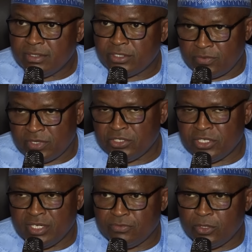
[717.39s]

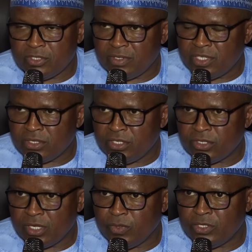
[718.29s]
Substantial votes of the North
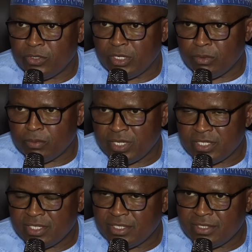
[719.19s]
Central went to Labour Party.